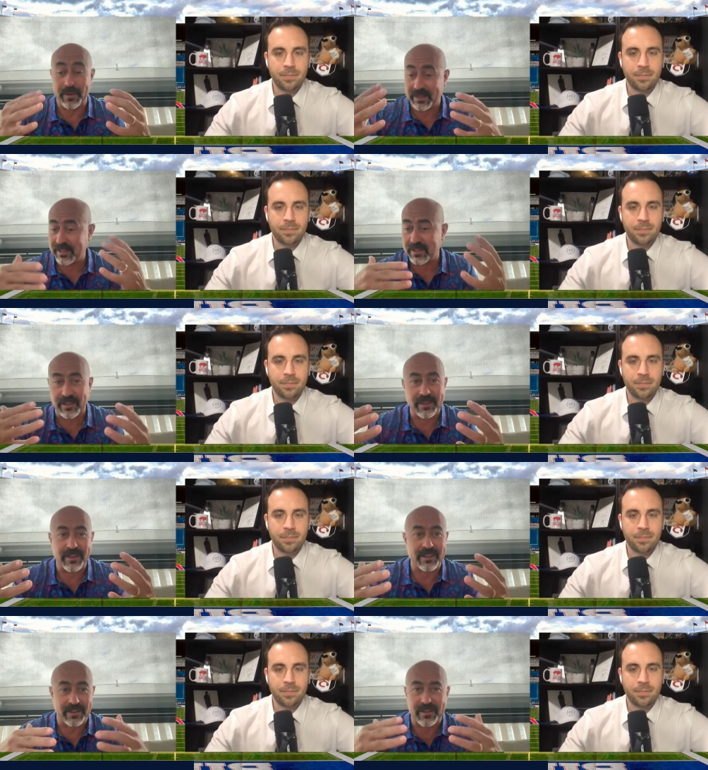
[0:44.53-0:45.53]
Speaker 1: I think the,
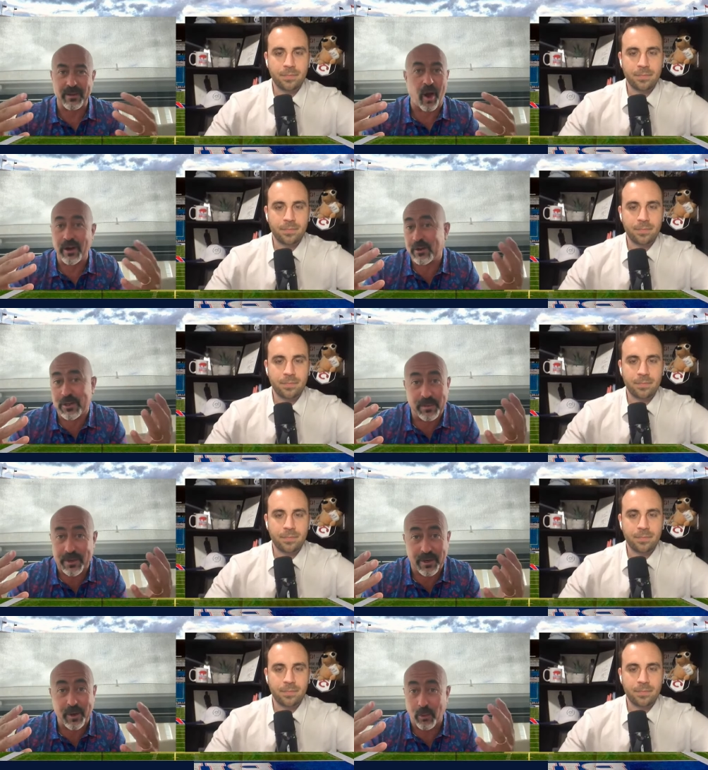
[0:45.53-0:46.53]
the the audio should be
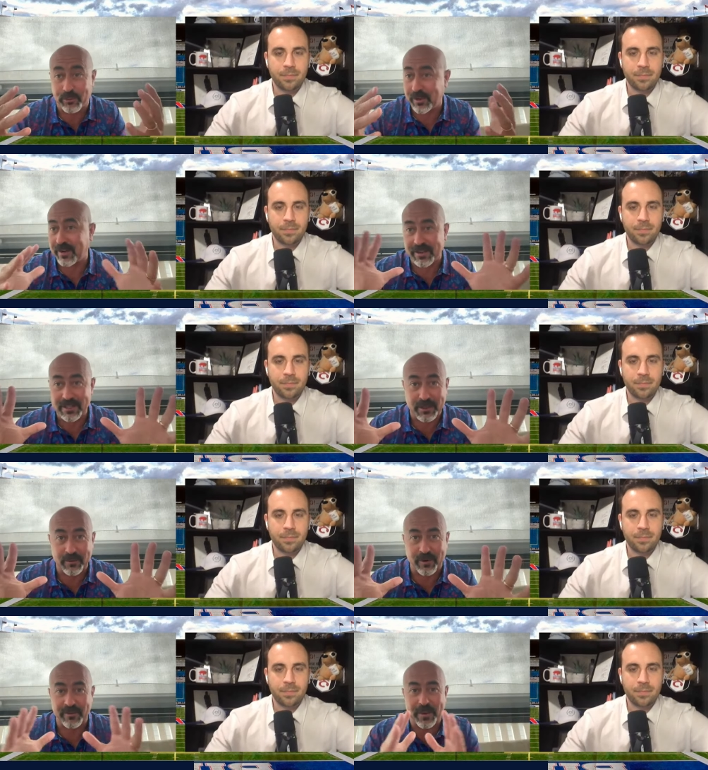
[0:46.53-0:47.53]
good. Hopefully, everything's
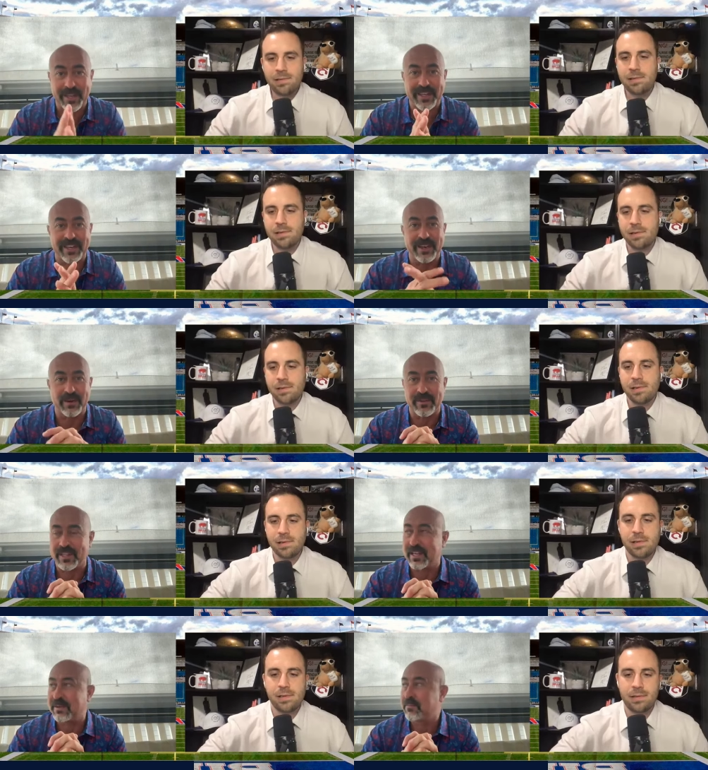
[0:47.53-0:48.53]
good for everybody. They can hear
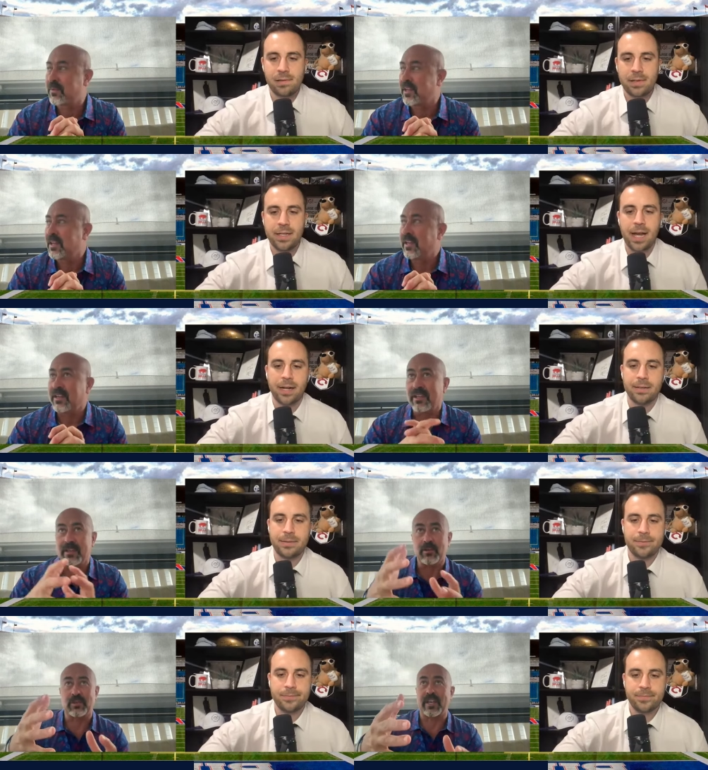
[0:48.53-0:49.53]
everything. Yeah.
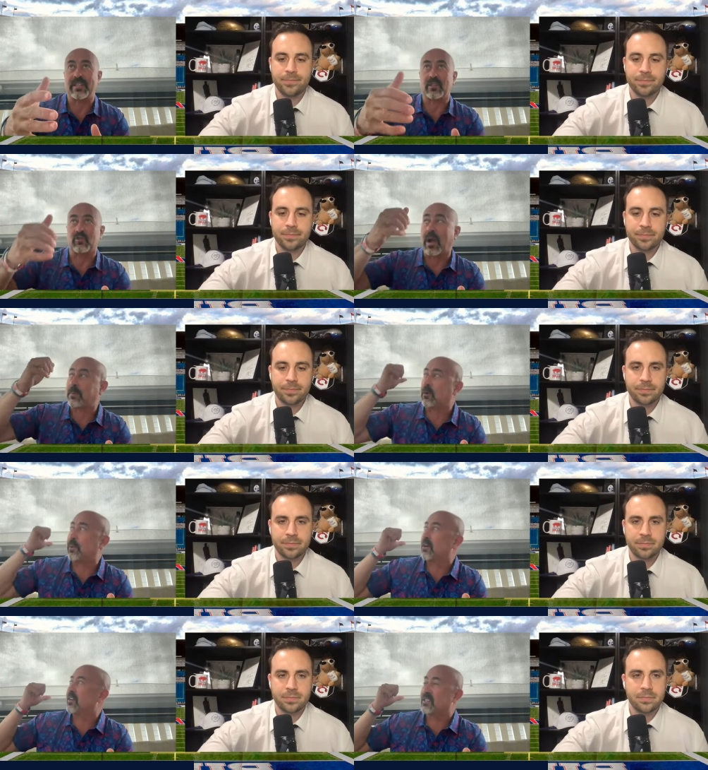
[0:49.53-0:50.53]
You say it's the tropical
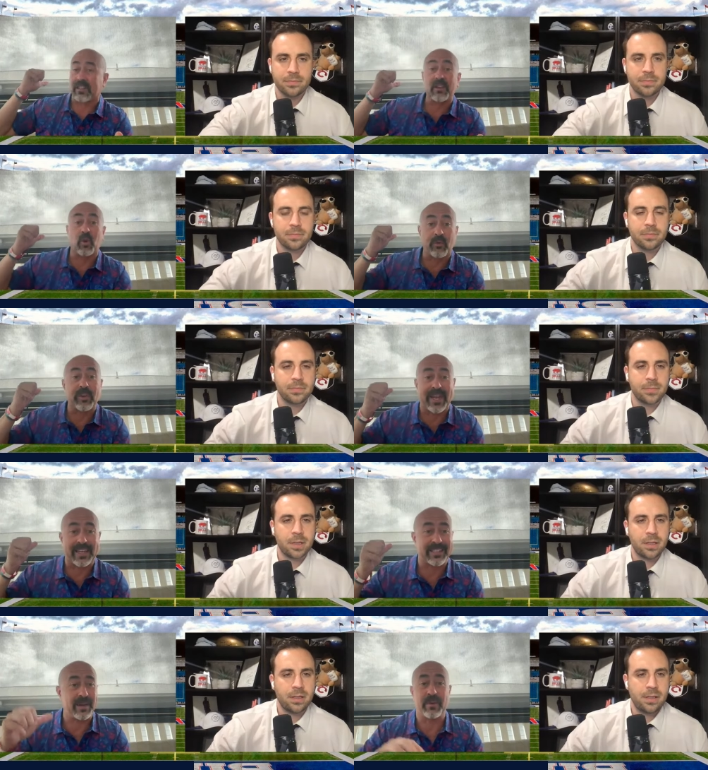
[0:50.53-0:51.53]
paradise, a little
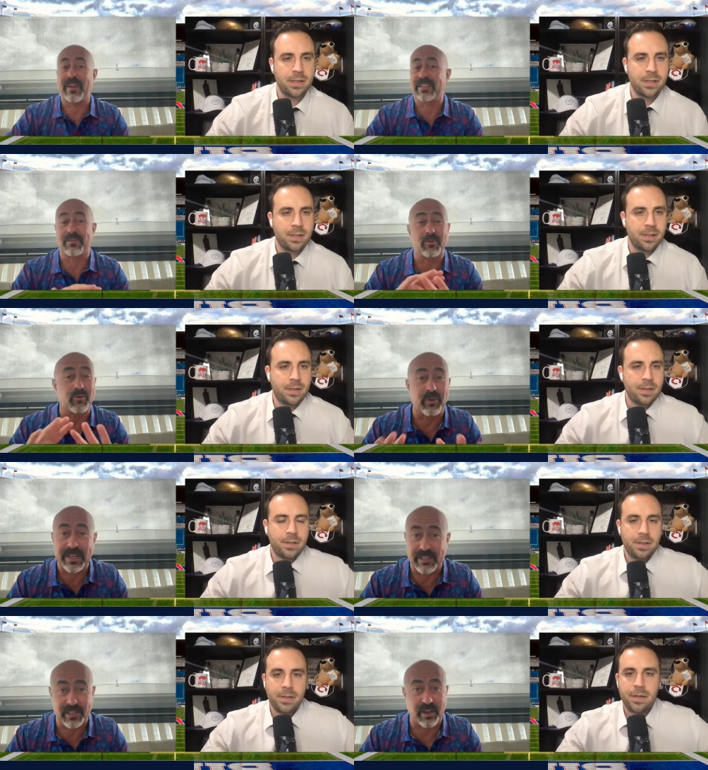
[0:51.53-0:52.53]
overcast today. We've had some
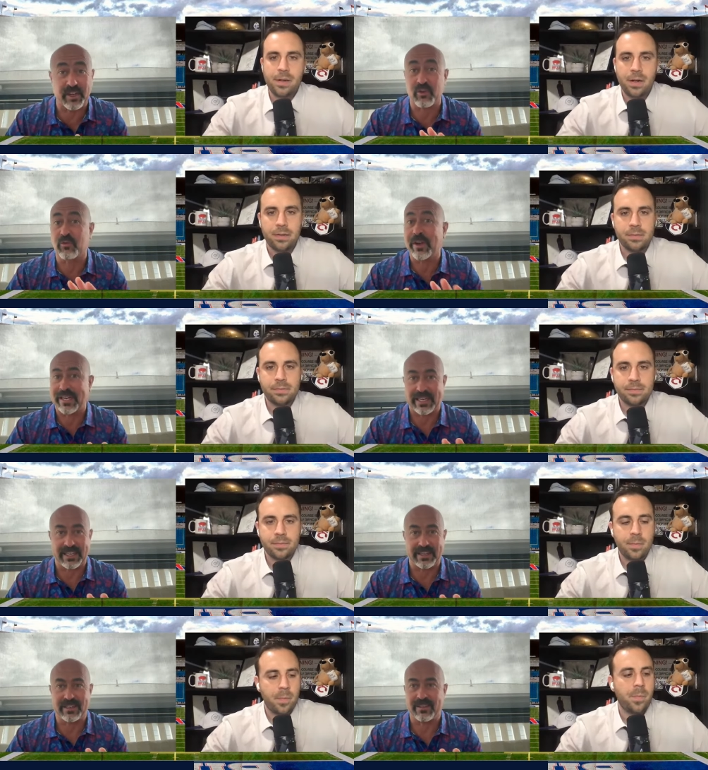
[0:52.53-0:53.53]
great sun and great
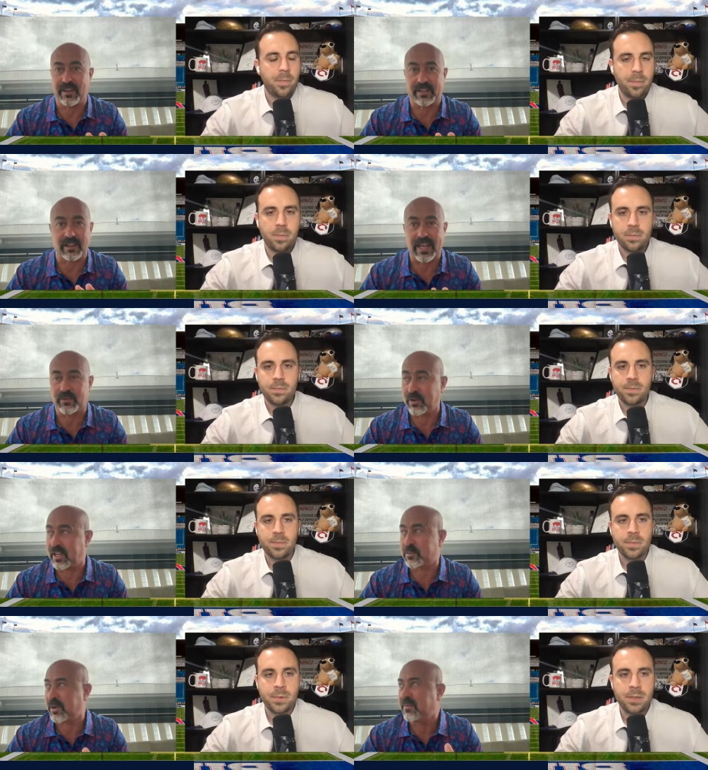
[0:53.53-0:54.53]
heat like the last few
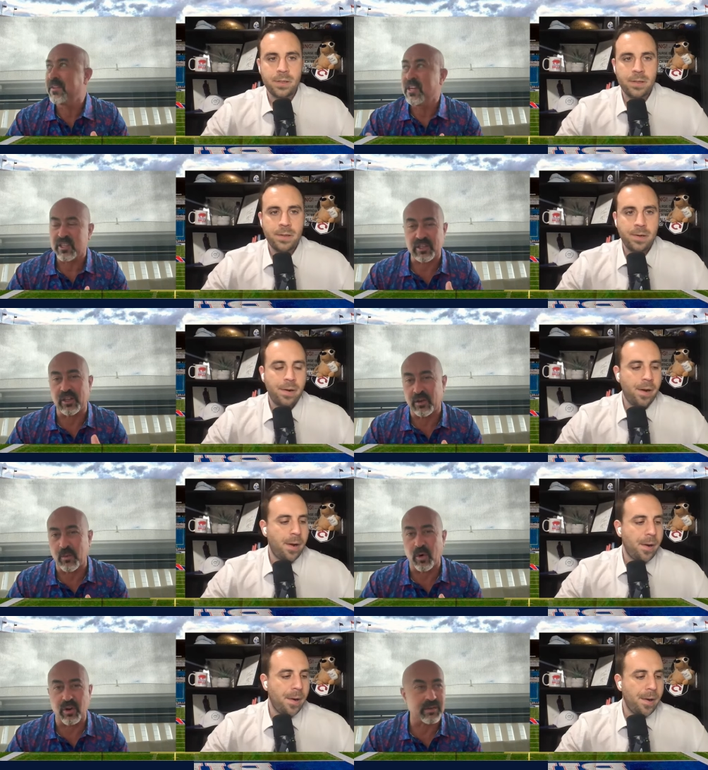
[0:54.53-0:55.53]
days, but it's a little
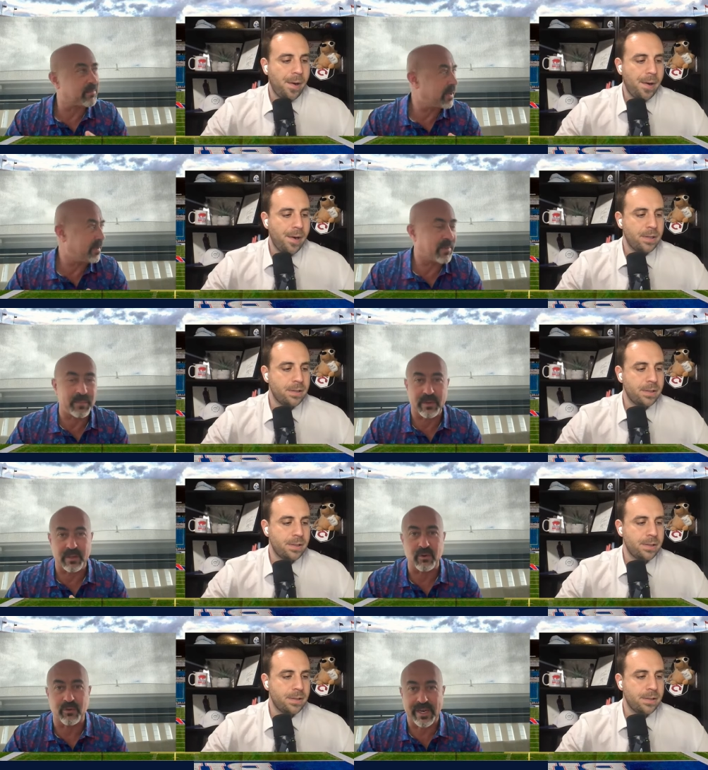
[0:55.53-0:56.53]
more, maybe might be a
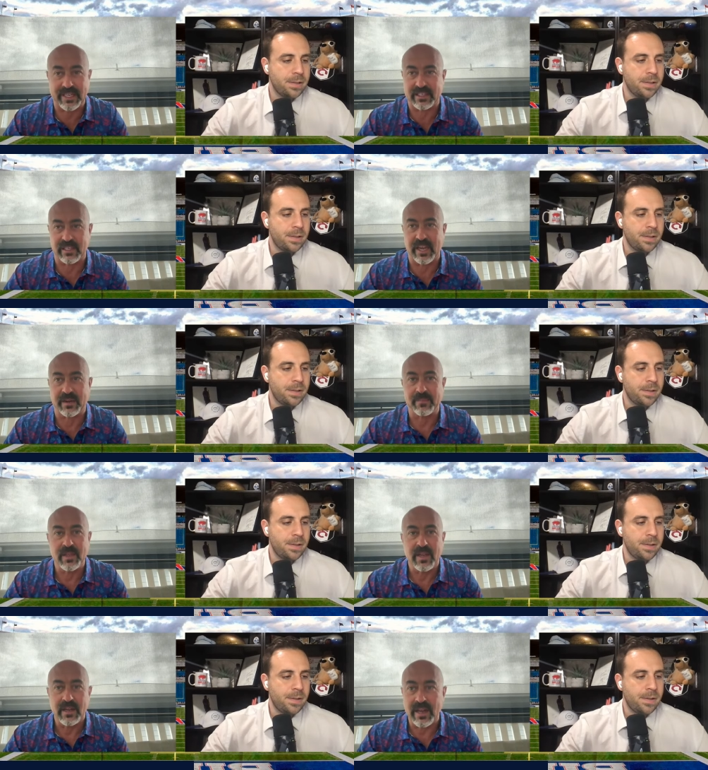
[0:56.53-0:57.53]
little rainy today.
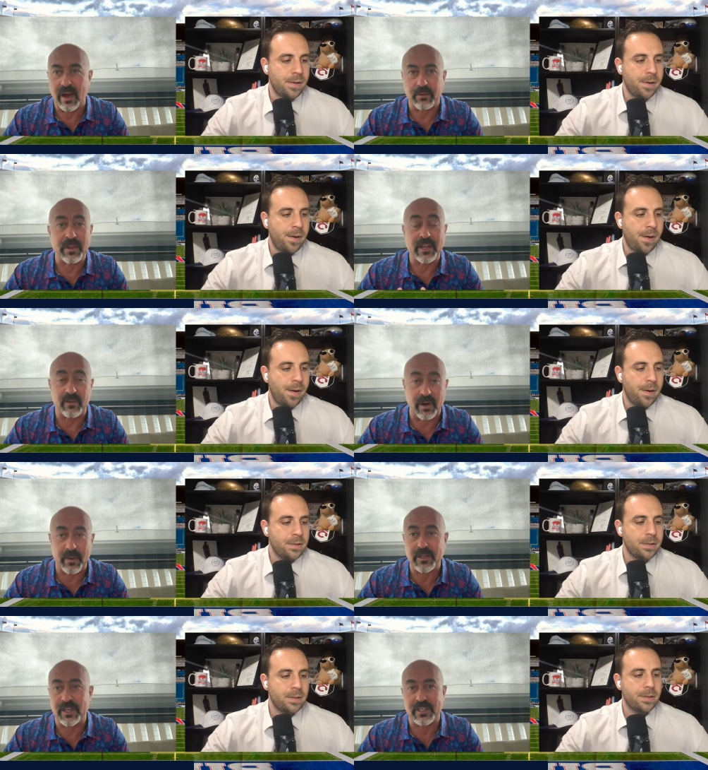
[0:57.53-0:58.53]
Now, thank you very
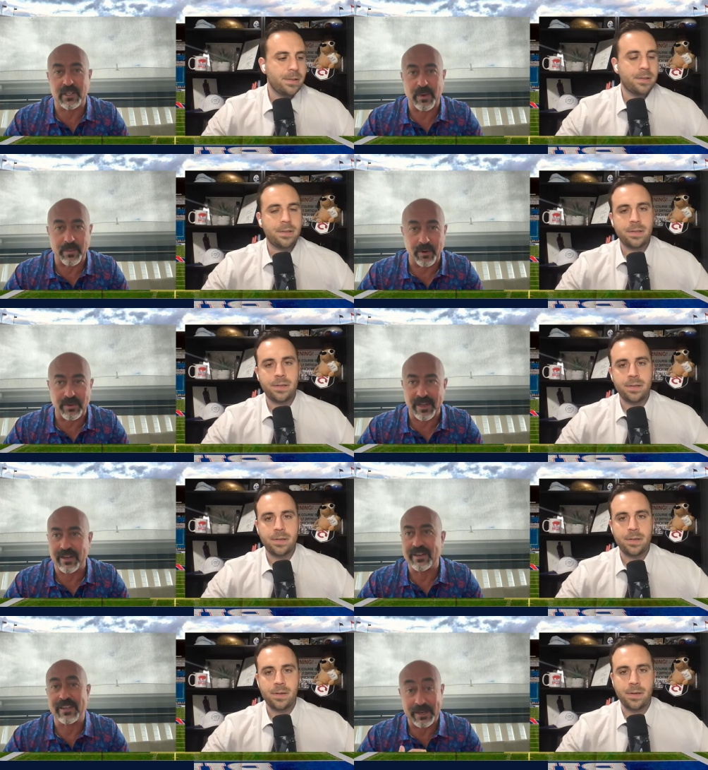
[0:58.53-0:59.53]
much. Yes, it is my
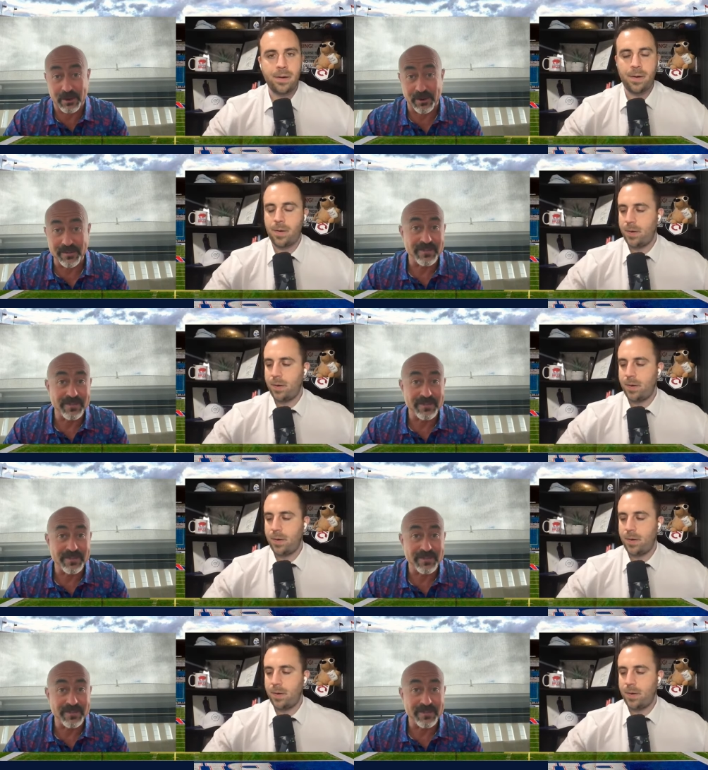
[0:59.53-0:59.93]
birthday here.